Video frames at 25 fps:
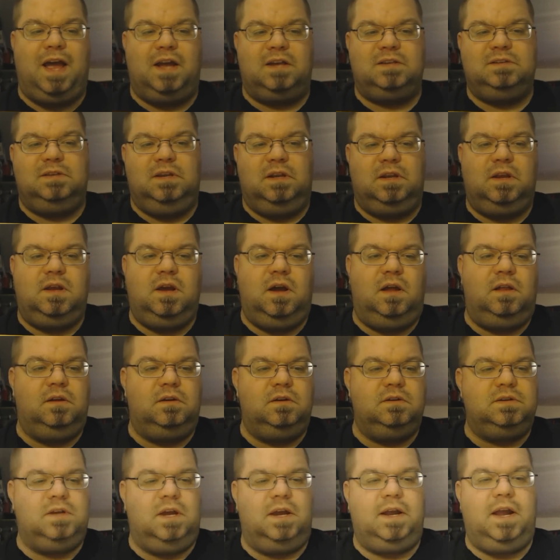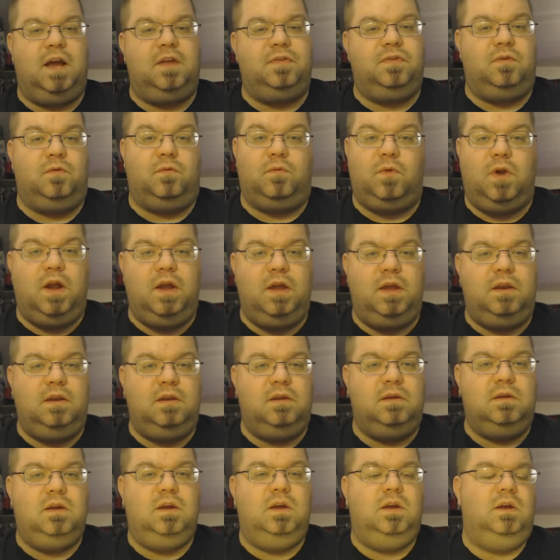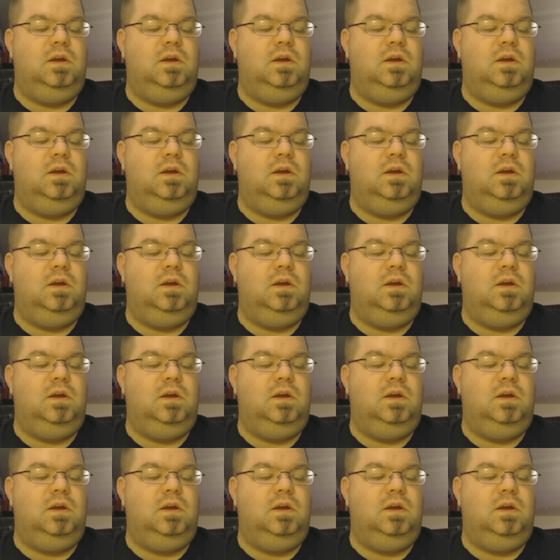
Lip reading: accent colors. I got the red,